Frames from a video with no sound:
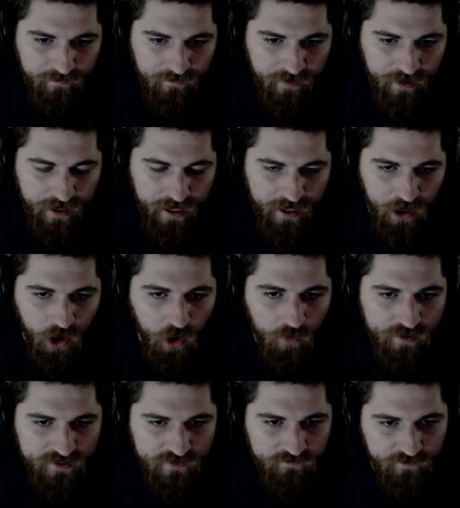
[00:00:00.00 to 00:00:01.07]
It
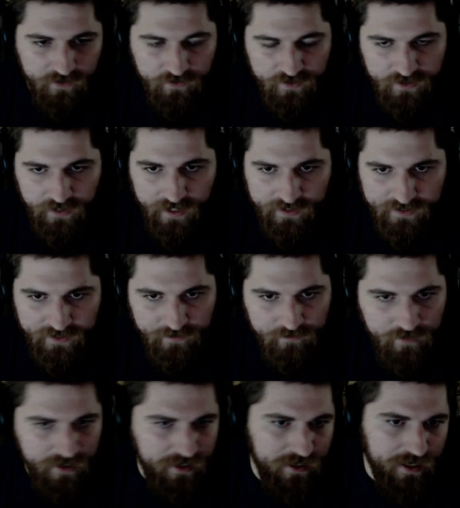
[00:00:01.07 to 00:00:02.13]
always feels like to
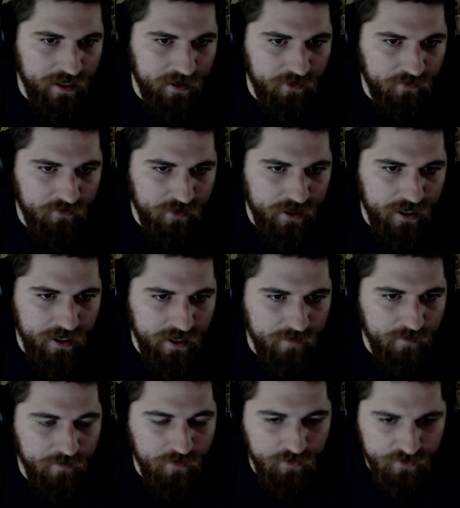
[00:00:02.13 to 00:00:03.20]
me now in
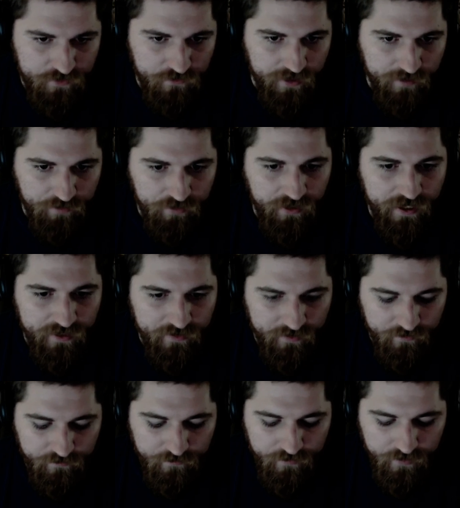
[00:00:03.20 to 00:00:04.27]
MMOs when I play
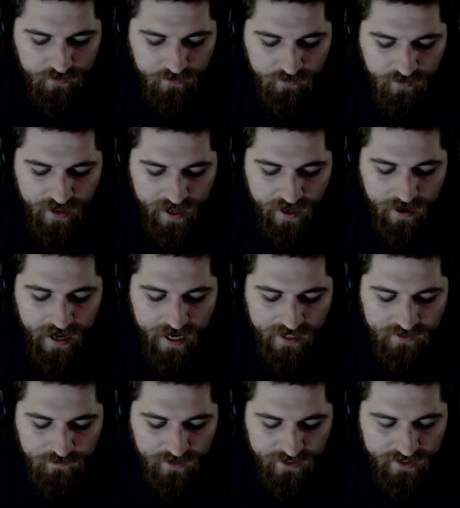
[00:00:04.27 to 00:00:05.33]
them that as
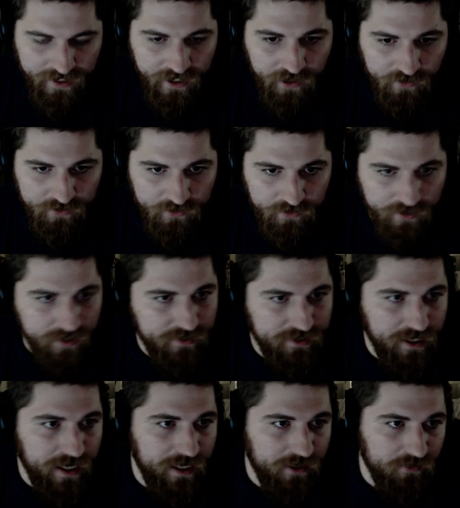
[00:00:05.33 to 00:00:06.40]
my character gets
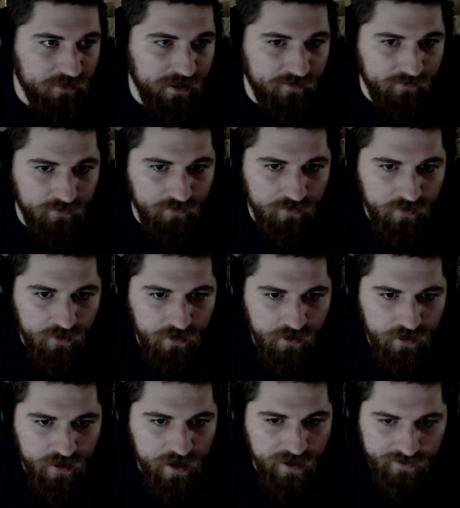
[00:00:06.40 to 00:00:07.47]
higher level,
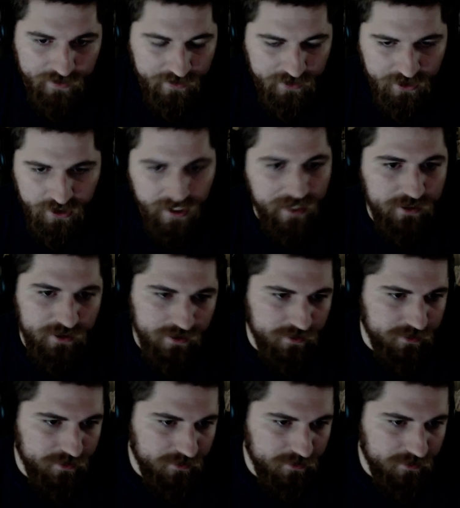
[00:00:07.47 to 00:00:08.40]
nothing changes.